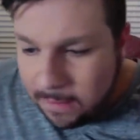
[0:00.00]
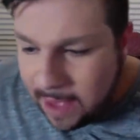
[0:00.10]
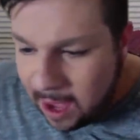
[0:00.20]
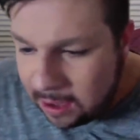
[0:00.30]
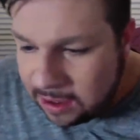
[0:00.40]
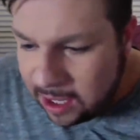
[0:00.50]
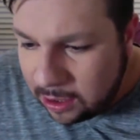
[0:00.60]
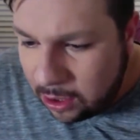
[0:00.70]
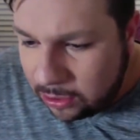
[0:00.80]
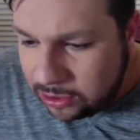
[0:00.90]
Powder
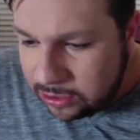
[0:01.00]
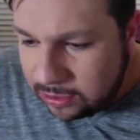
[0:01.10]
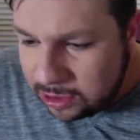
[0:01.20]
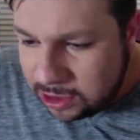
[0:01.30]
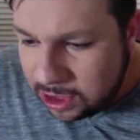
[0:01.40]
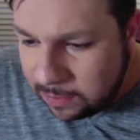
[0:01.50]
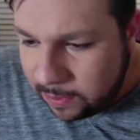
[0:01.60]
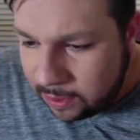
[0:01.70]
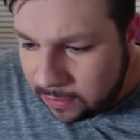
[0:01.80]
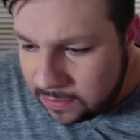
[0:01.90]
then contour the
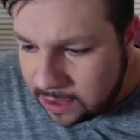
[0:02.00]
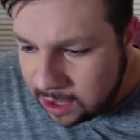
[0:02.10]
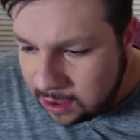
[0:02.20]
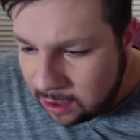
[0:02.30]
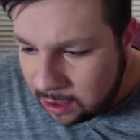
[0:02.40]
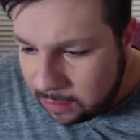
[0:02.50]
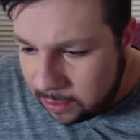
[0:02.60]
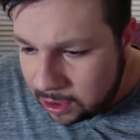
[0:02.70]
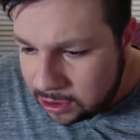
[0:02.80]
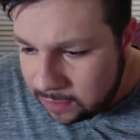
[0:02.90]
cheekbones down the
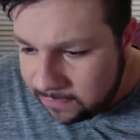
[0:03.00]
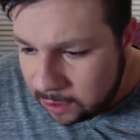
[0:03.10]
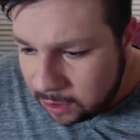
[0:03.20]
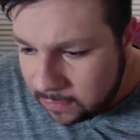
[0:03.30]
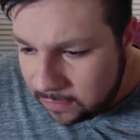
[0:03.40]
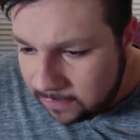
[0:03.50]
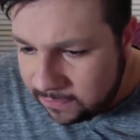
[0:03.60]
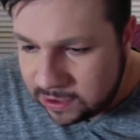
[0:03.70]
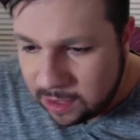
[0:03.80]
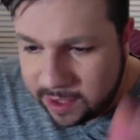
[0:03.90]
bridge of the nose. Love
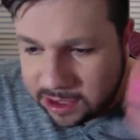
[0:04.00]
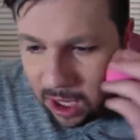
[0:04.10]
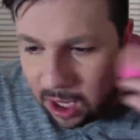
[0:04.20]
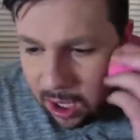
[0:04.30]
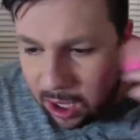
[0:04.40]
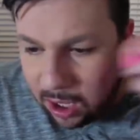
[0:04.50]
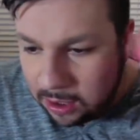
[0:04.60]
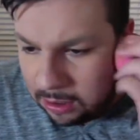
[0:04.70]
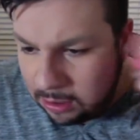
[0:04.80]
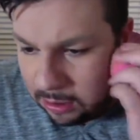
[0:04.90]
you so much. Oh,
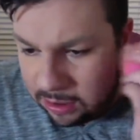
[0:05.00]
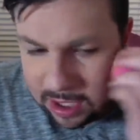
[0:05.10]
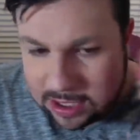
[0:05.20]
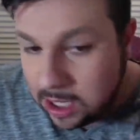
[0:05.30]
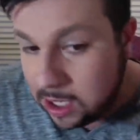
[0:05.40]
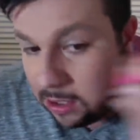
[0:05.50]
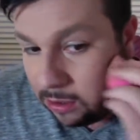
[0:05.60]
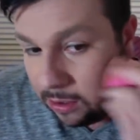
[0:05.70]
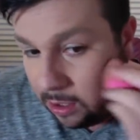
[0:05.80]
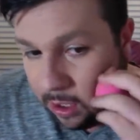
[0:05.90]
thanks,
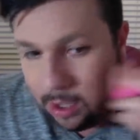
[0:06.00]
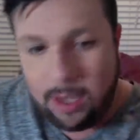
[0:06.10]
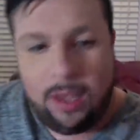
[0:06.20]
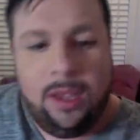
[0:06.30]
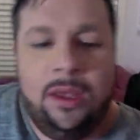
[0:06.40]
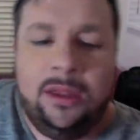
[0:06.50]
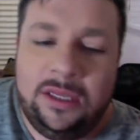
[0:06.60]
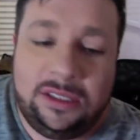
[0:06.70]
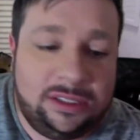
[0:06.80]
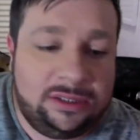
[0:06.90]
Danielle.
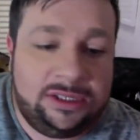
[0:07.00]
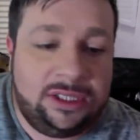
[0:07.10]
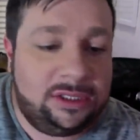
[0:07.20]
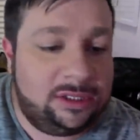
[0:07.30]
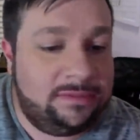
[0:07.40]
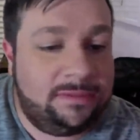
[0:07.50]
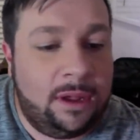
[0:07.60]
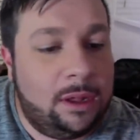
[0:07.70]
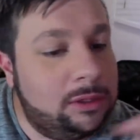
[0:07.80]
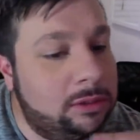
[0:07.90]
This is just...
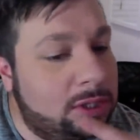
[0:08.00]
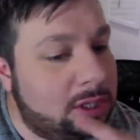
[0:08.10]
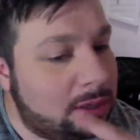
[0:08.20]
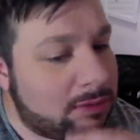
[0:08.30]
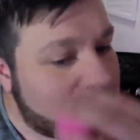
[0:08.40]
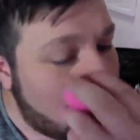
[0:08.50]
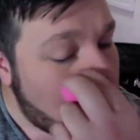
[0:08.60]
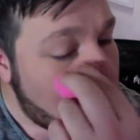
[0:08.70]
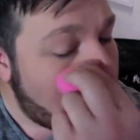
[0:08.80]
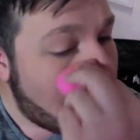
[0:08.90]
Oh, look, and now it's all...